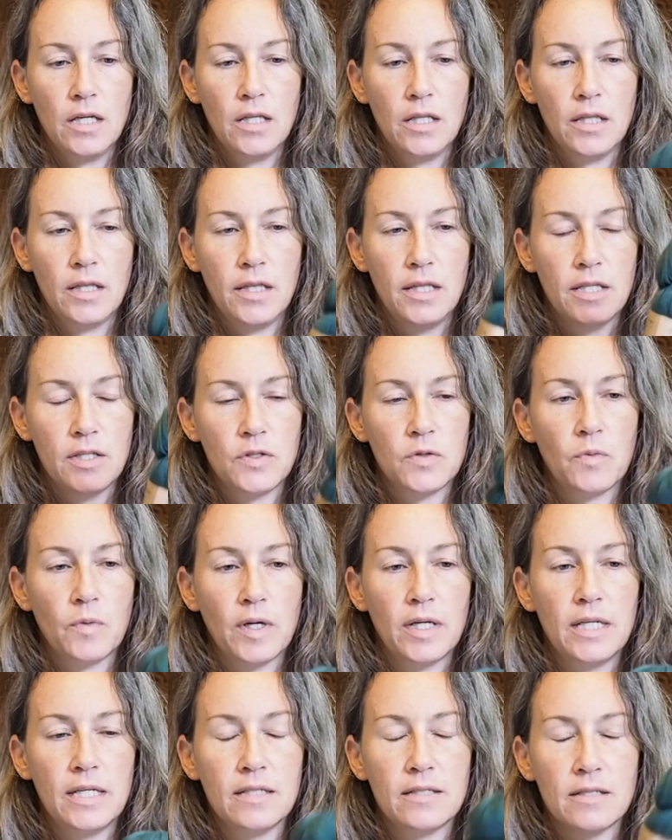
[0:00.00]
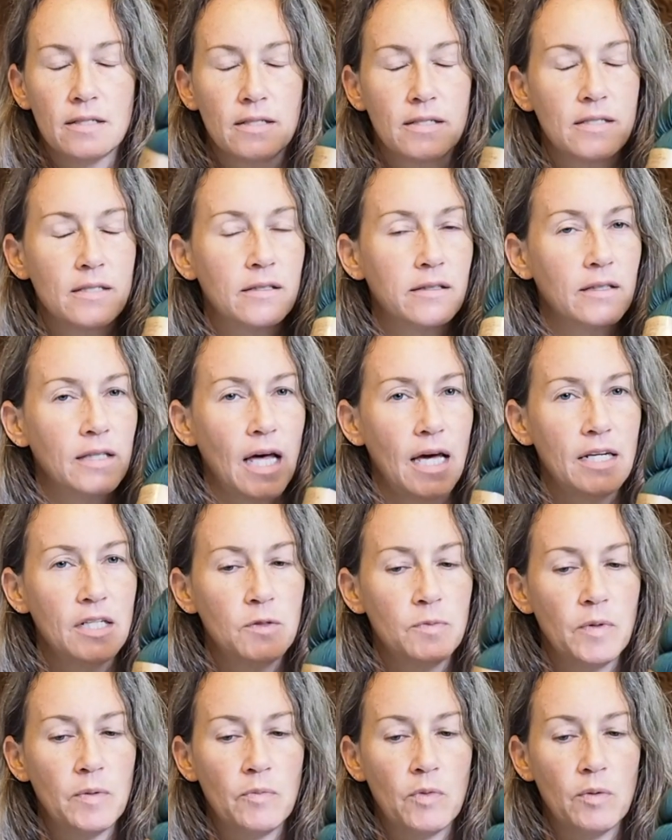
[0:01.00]
this one is the
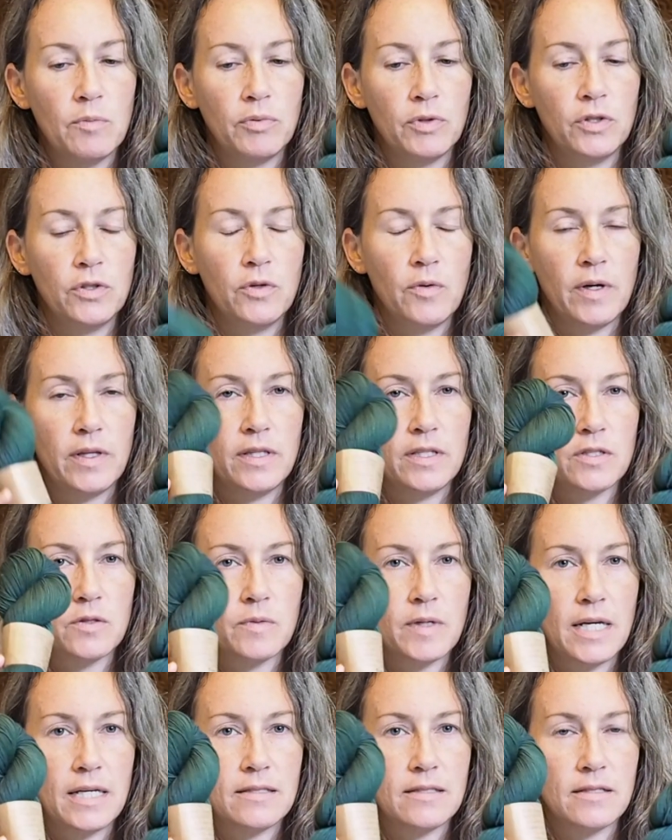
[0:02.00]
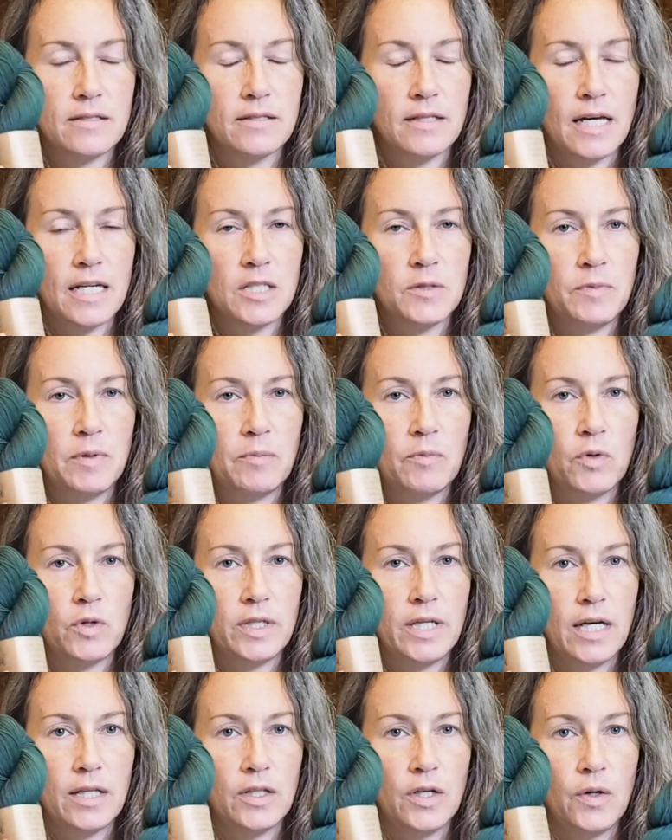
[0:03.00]
slightest bit more blue and this one has the slightest bit more
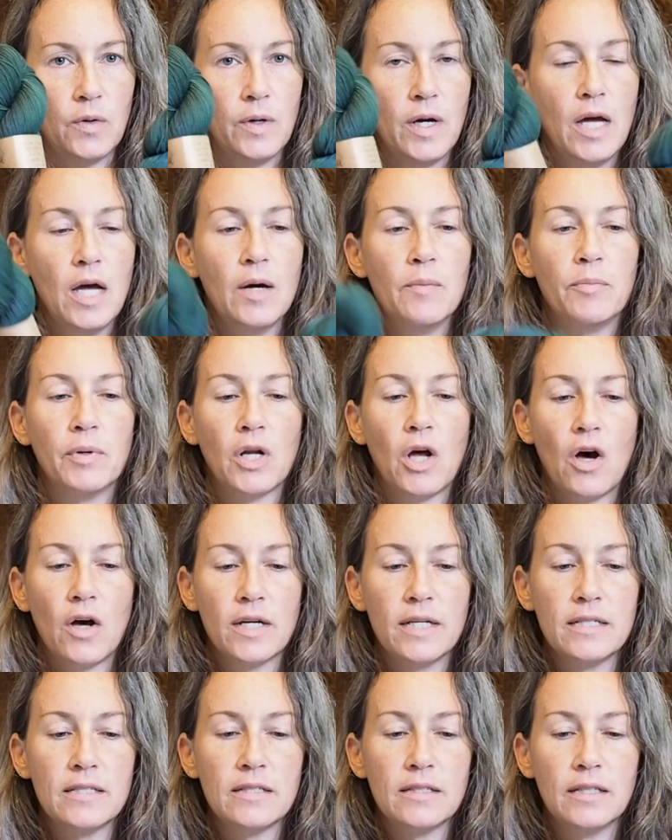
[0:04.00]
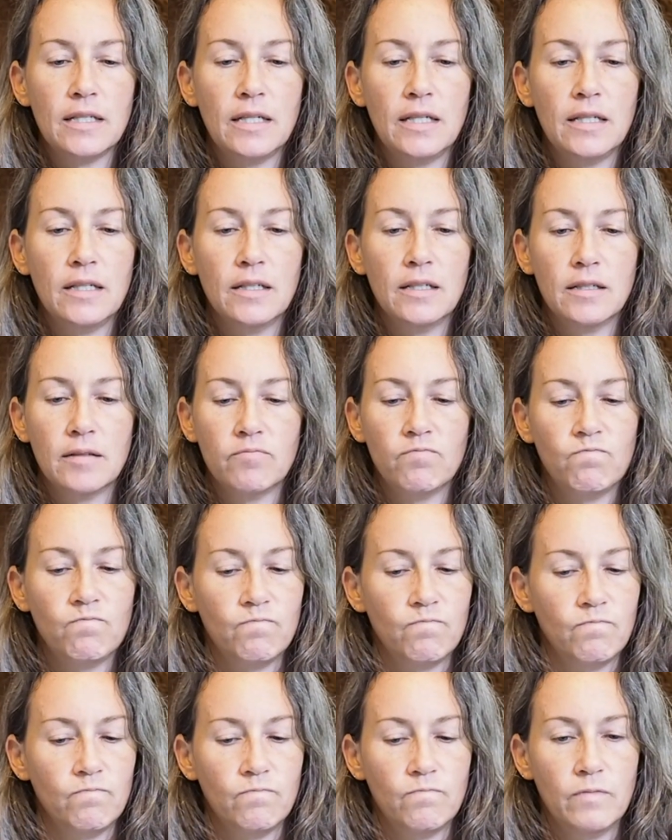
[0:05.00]
yellow. But honestly,
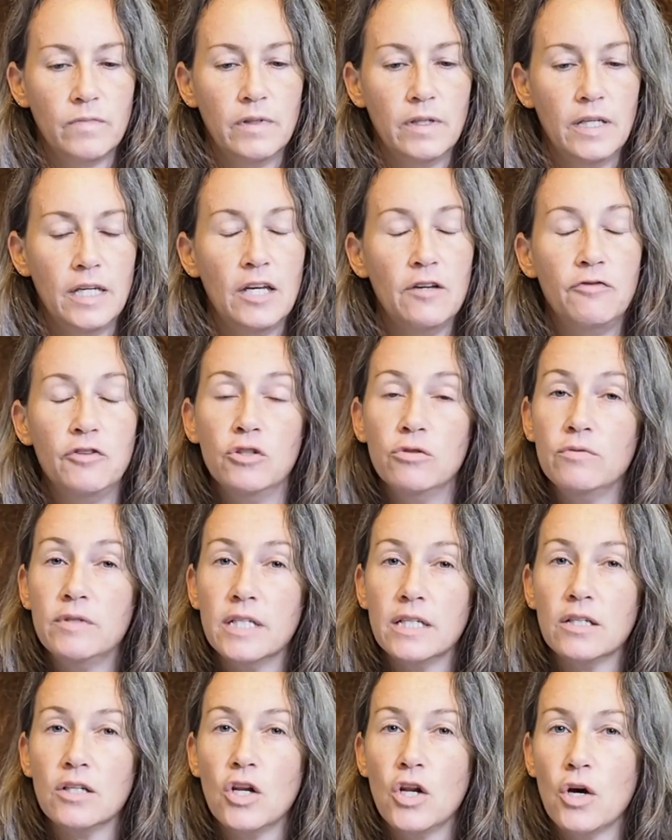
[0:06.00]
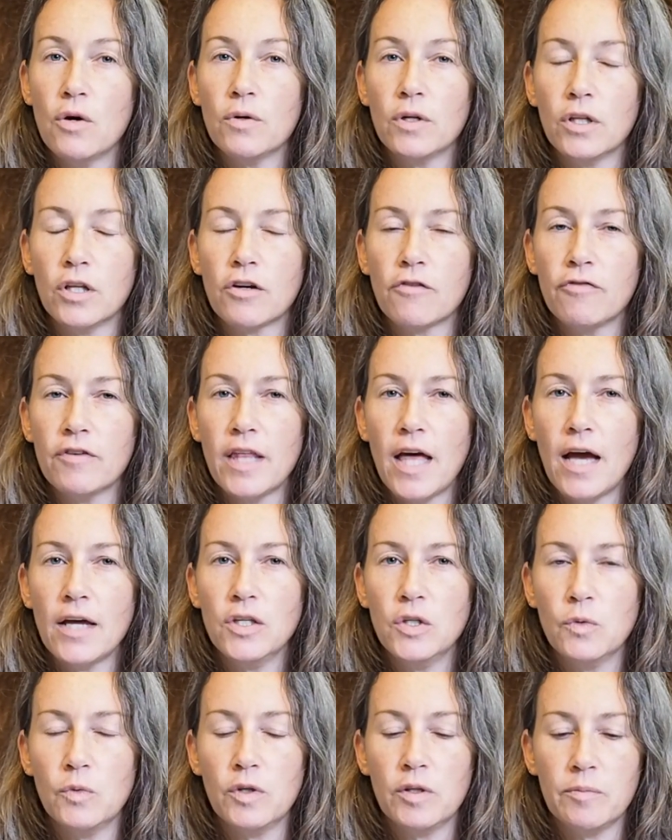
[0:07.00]
if you didn't know to look for that,
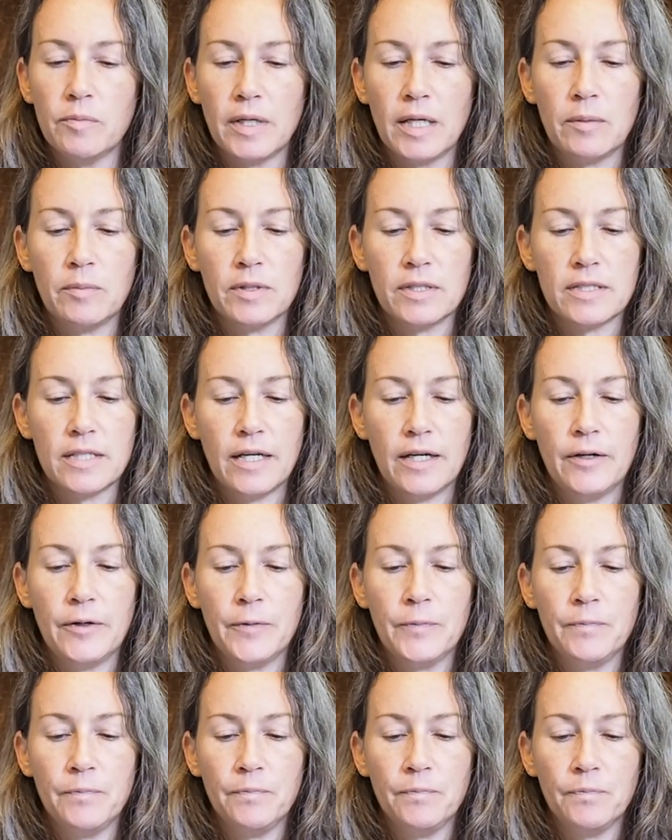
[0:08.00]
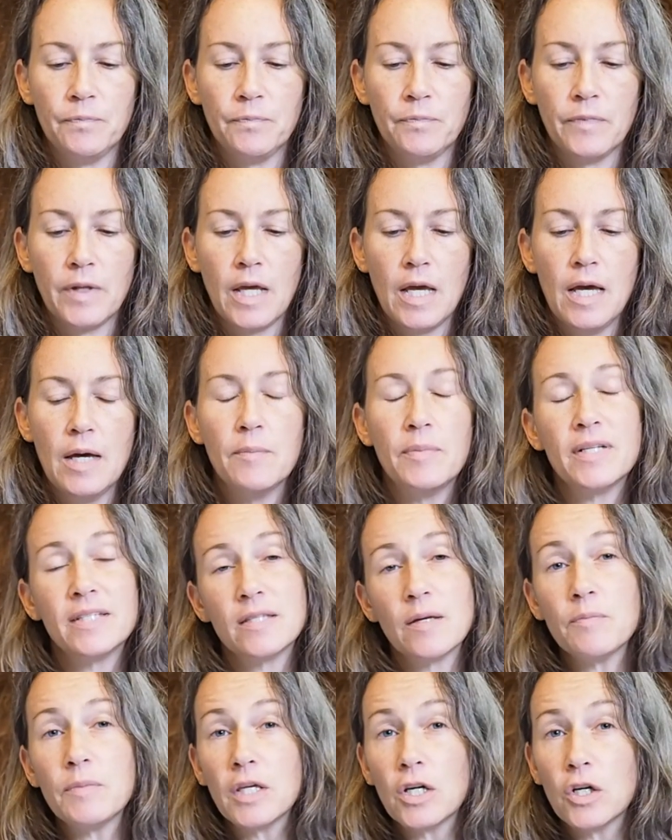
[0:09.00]
you wouldn't be able to tell. But it's
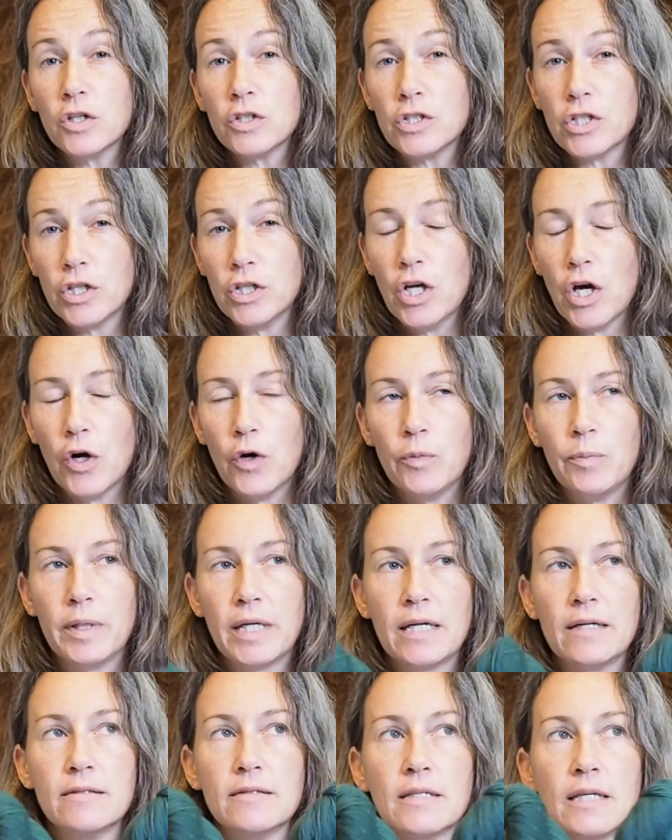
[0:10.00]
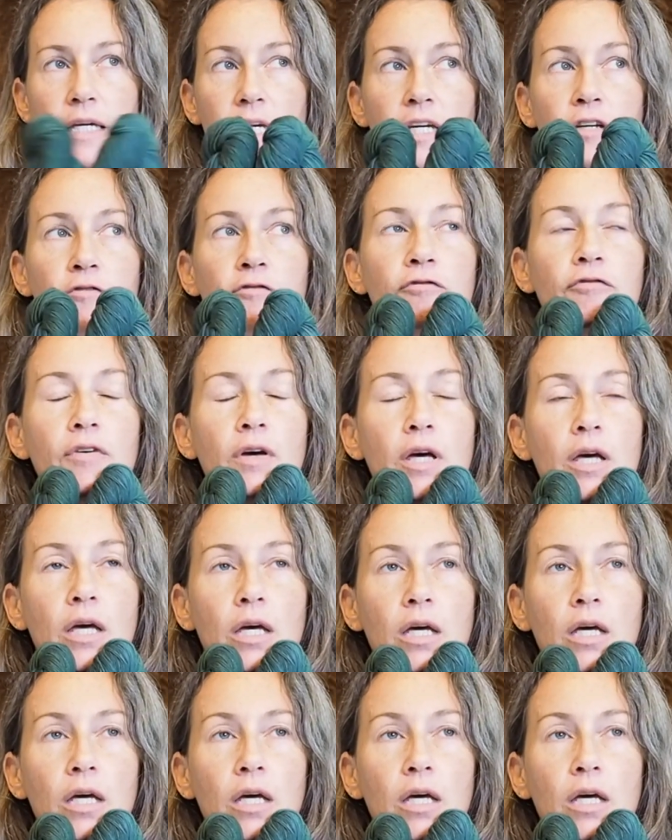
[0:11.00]
something good to know because if